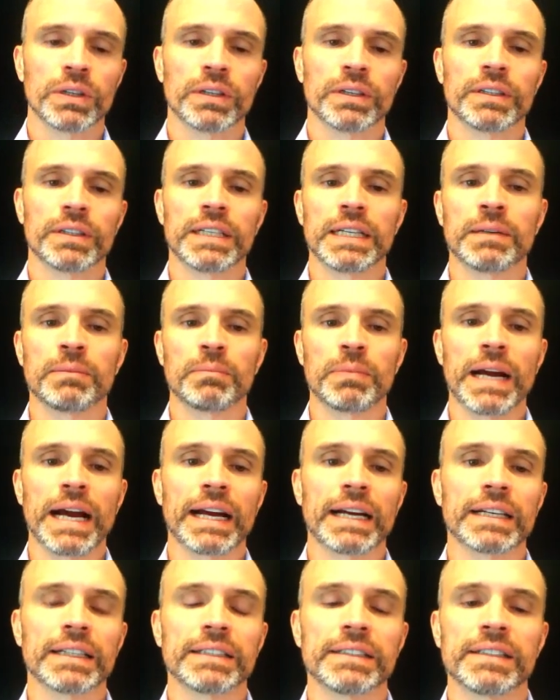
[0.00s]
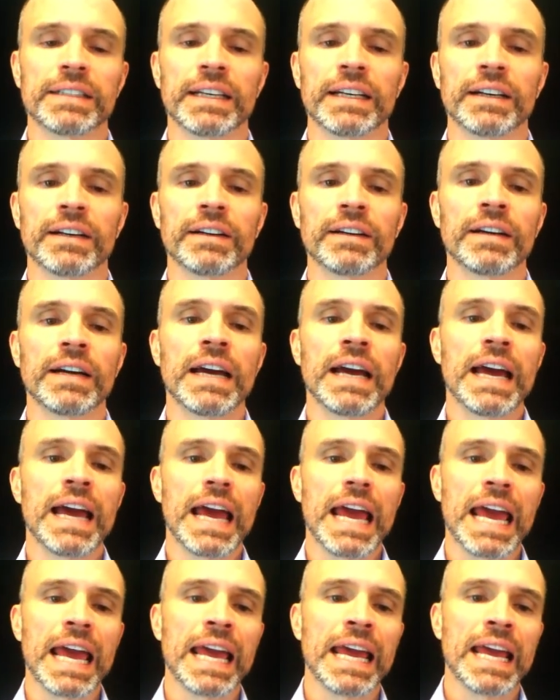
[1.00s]
word in brackets there,
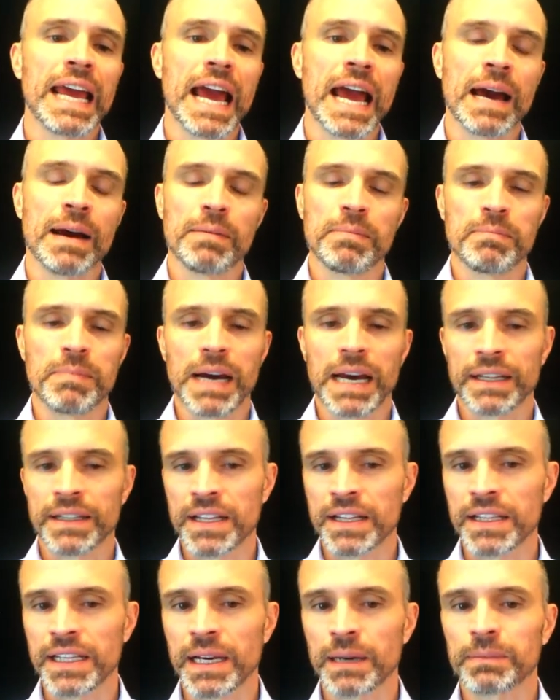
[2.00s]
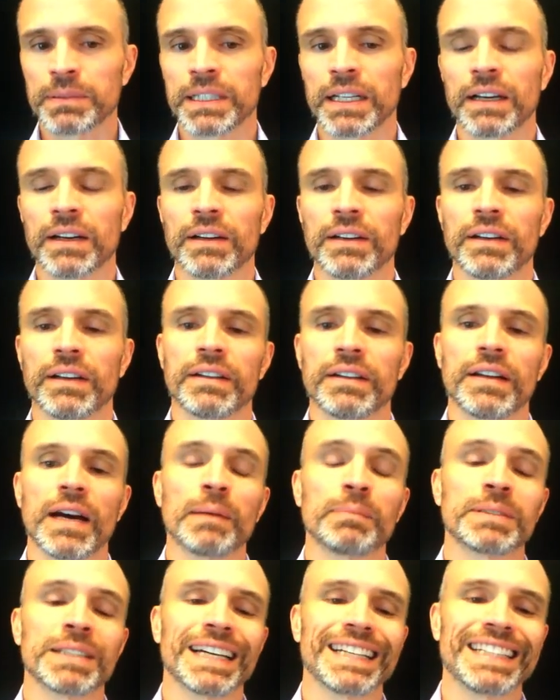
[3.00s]
Am, and then the
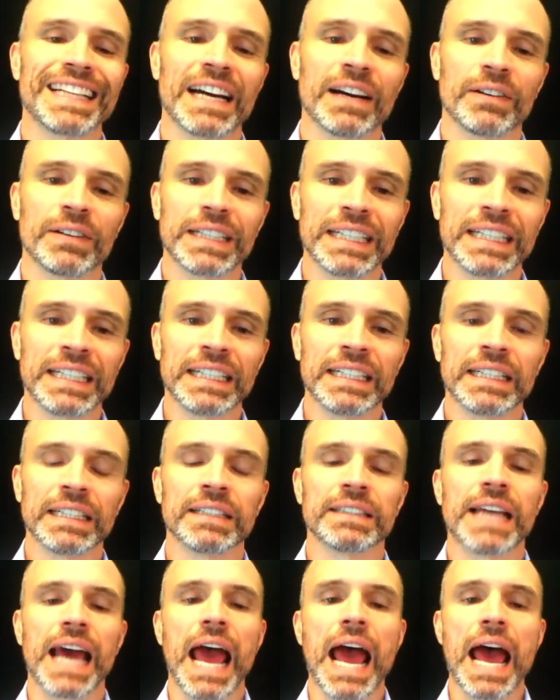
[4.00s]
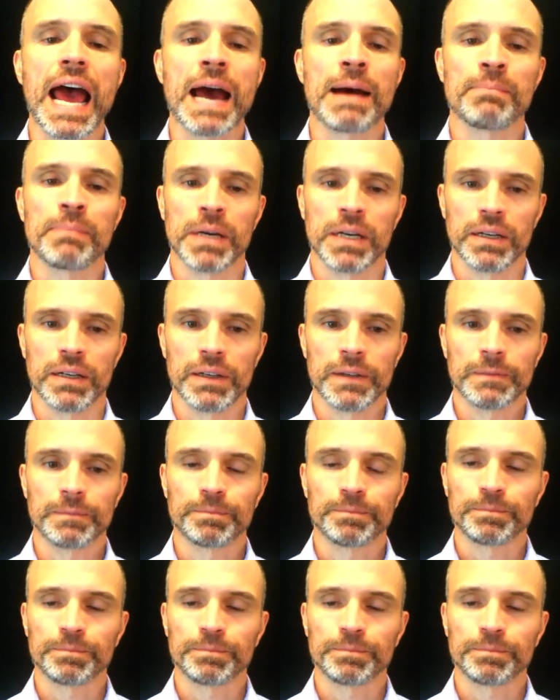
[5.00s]
upside down E is amma.